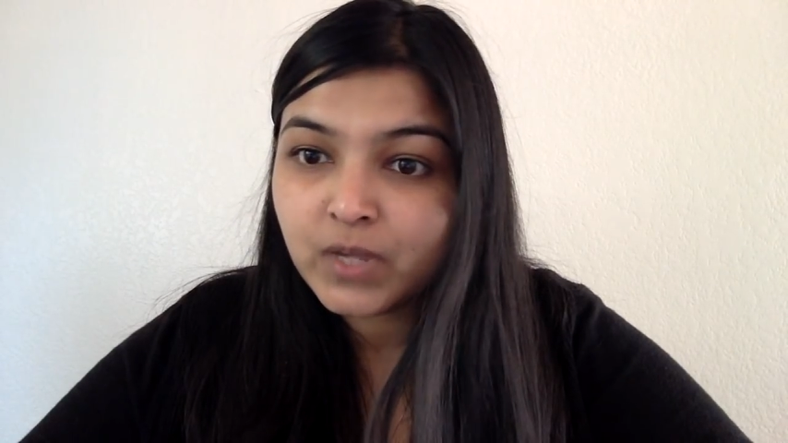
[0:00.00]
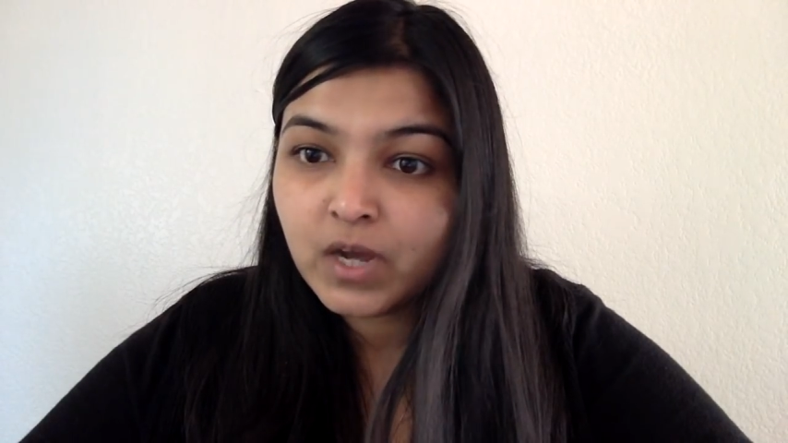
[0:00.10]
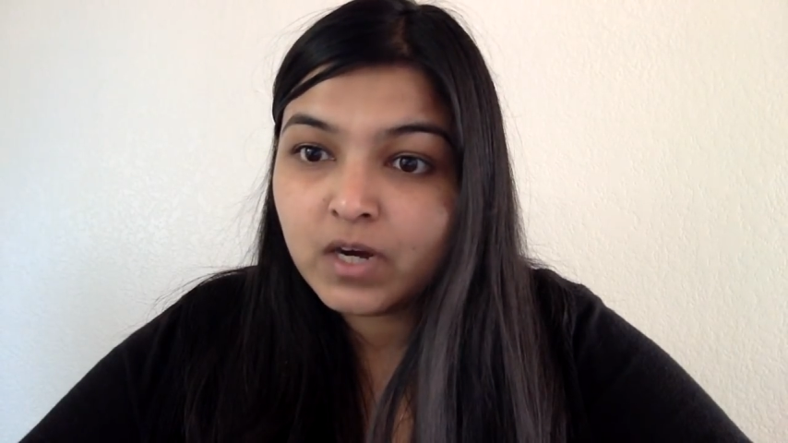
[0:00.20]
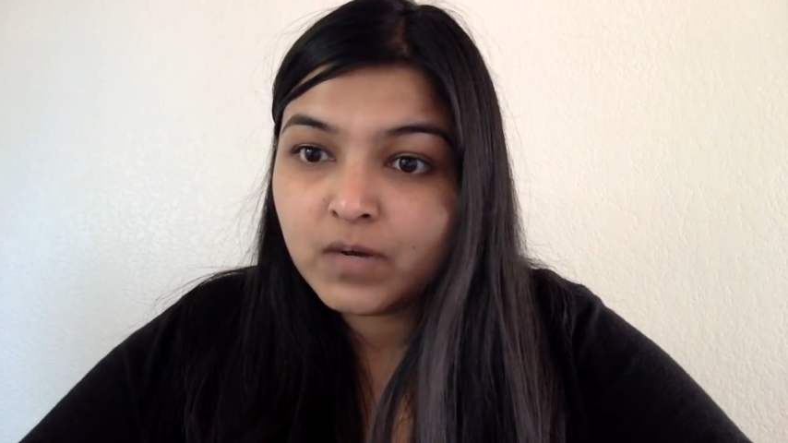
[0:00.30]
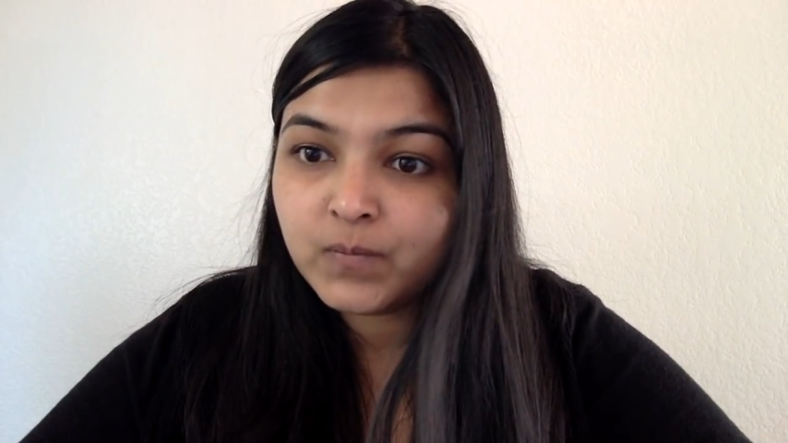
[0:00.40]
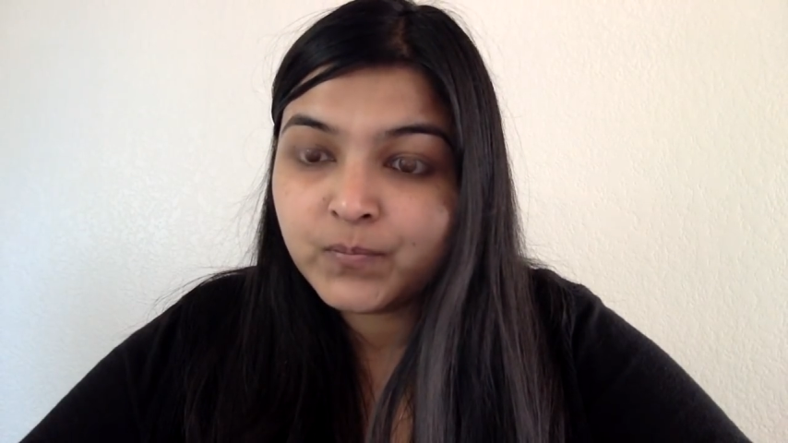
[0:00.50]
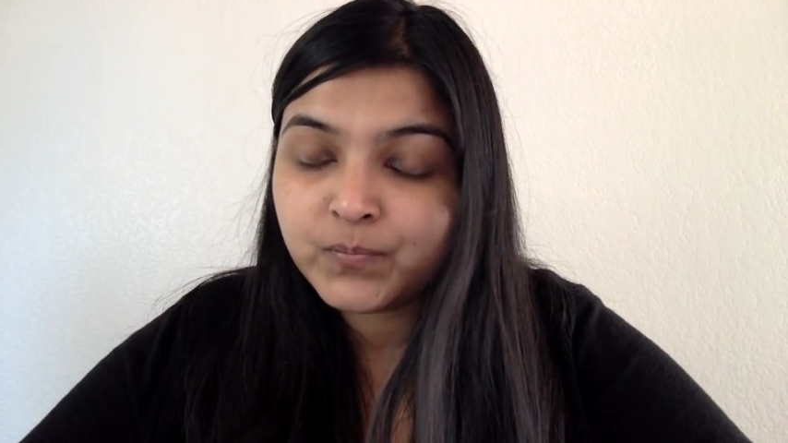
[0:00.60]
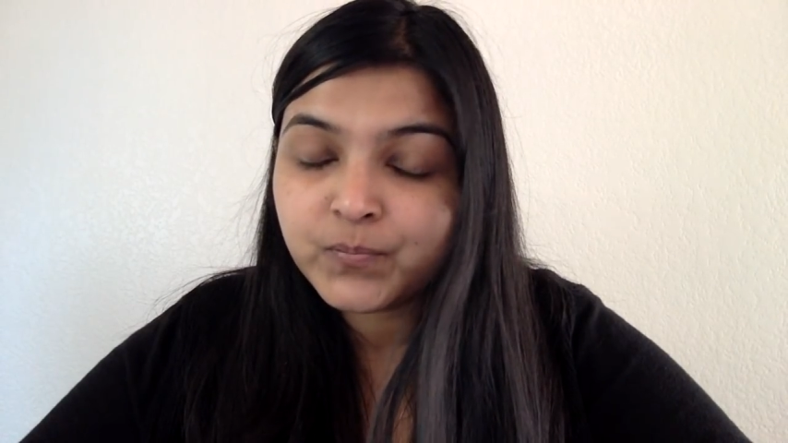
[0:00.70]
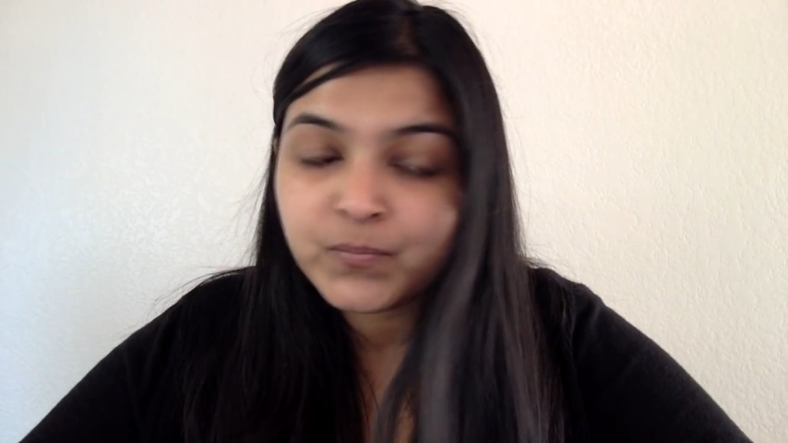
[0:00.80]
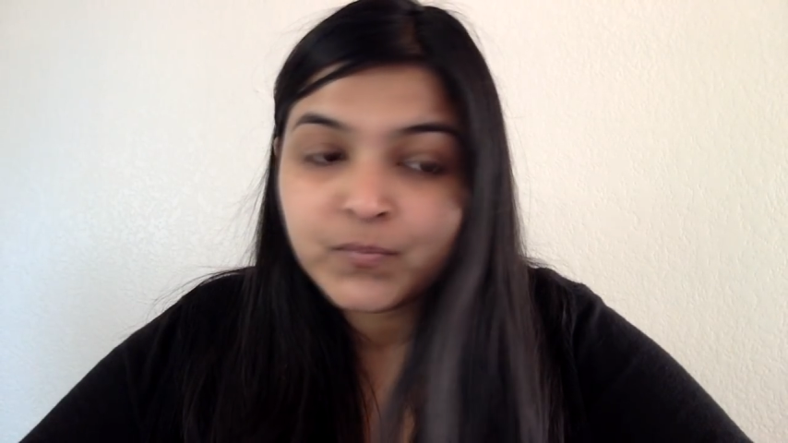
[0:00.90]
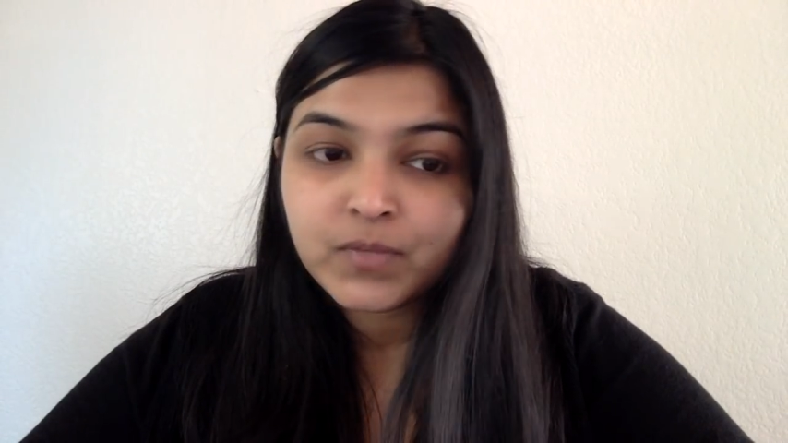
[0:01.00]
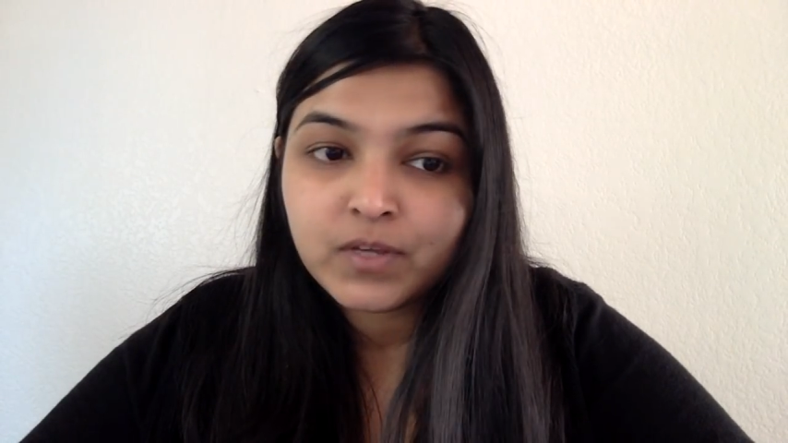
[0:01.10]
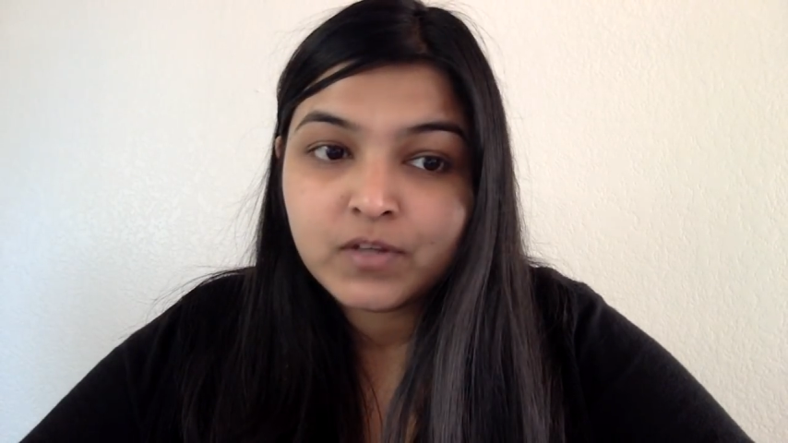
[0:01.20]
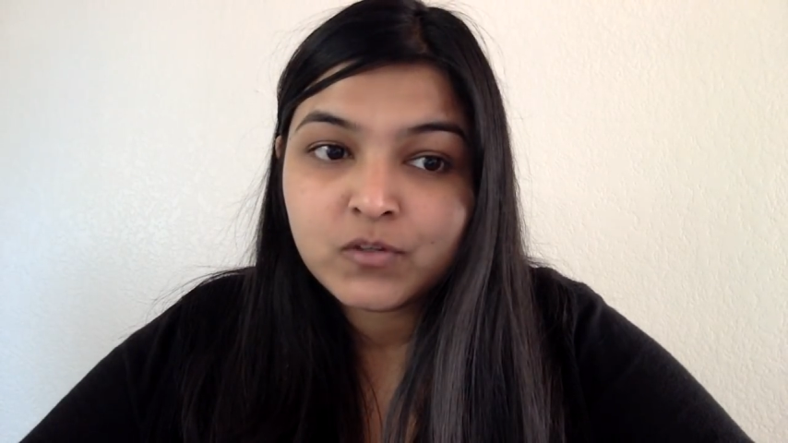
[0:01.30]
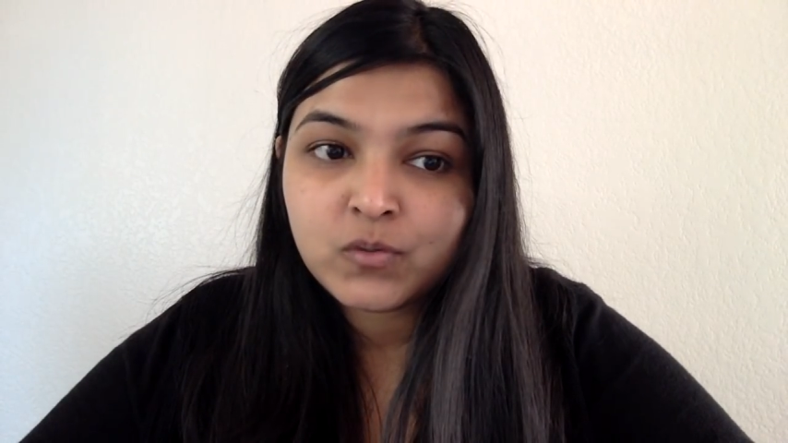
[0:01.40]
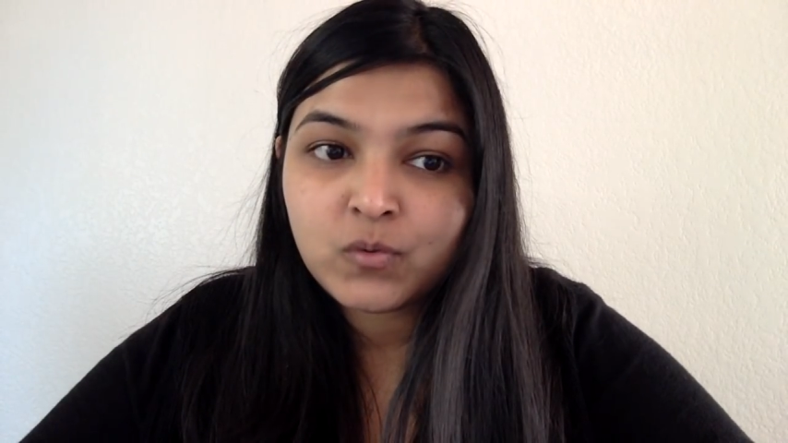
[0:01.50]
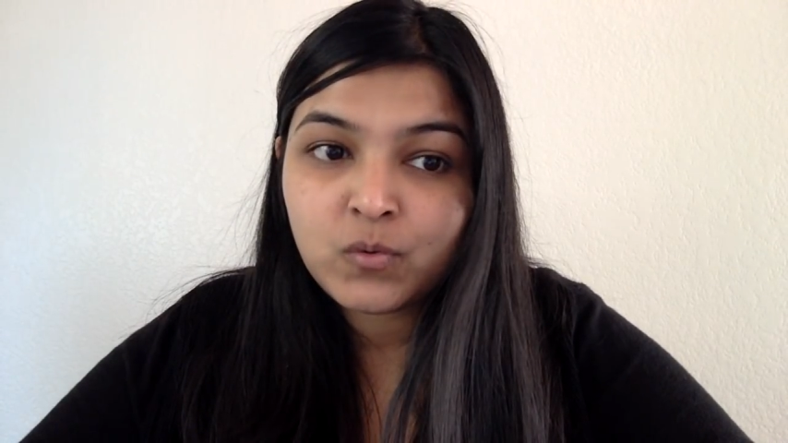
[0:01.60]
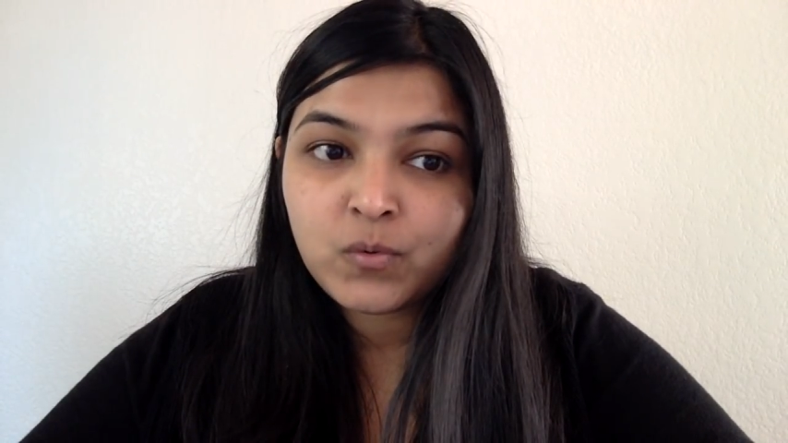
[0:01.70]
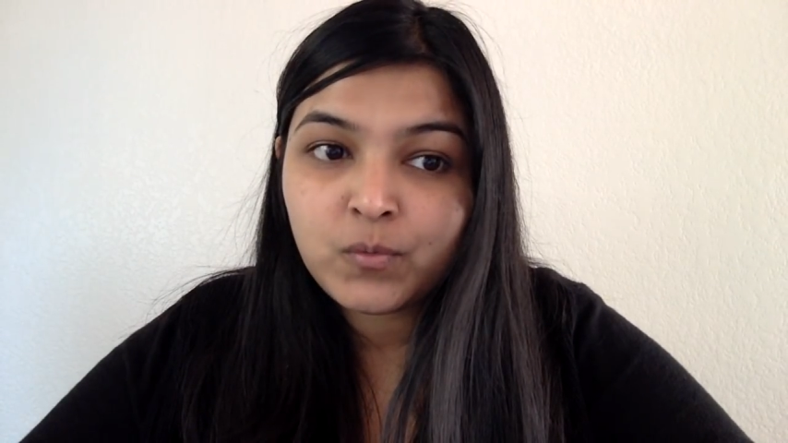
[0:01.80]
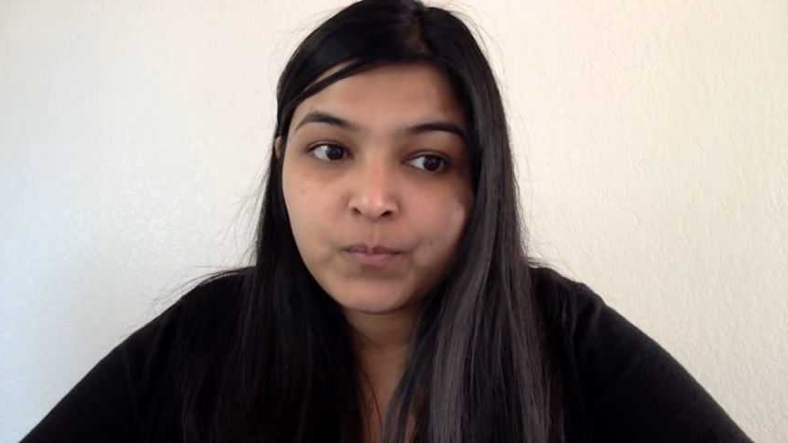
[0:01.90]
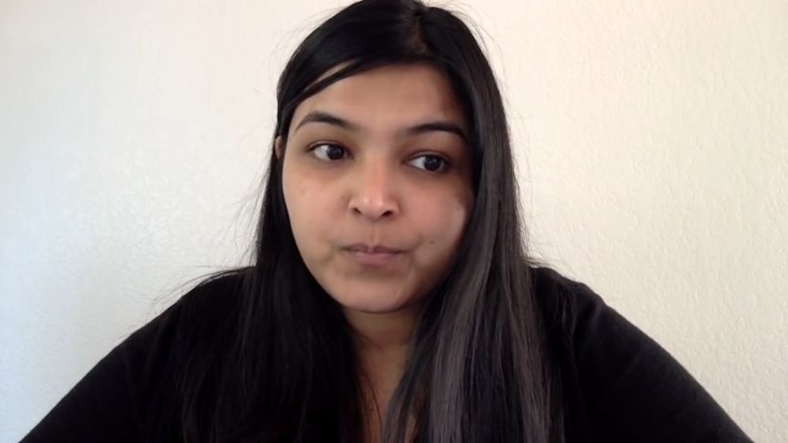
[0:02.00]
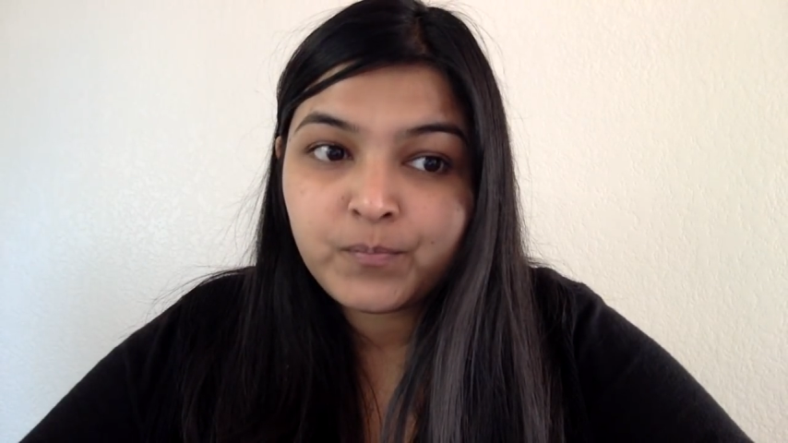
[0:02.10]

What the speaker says: Um, so